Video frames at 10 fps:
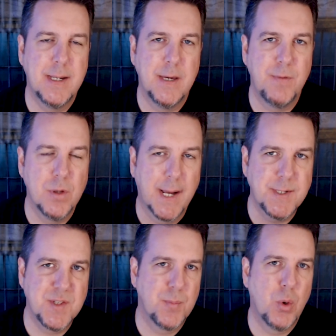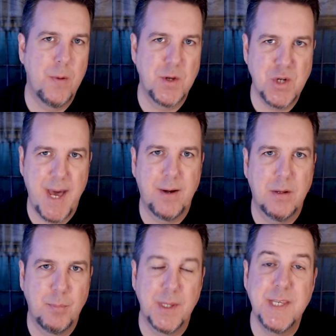If you'd like to support the
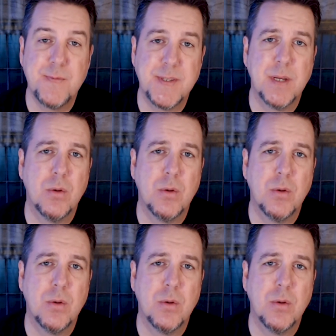channel, please visit